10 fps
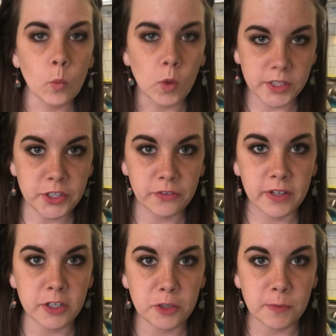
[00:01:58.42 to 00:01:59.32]
Once you're
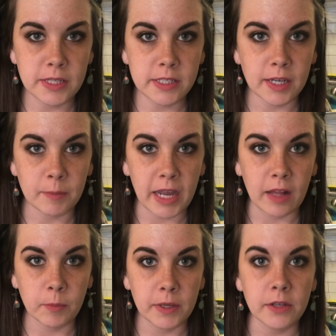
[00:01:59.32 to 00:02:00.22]
finished mincing up the
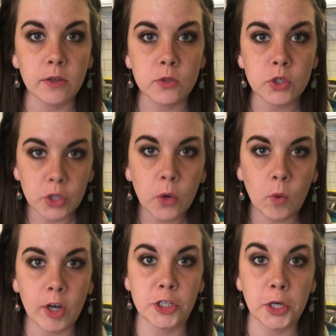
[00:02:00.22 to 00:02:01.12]
jalapenos, go
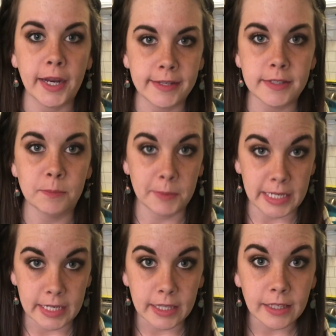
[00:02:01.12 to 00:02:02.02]
wash your hands
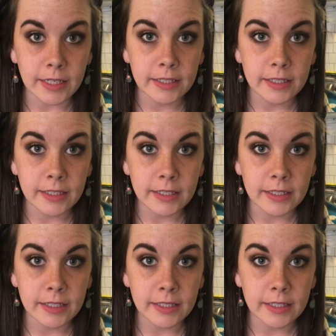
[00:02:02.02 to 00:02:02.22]
immediately.